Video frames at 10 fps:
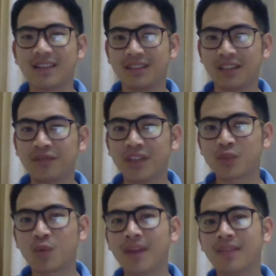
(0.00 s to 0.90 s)
The first
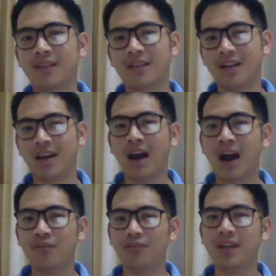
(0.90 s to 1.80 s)
one, I
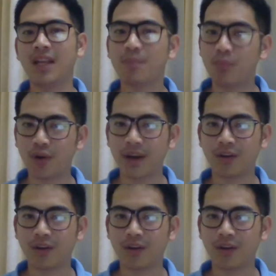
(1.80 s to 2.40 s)
will elaborate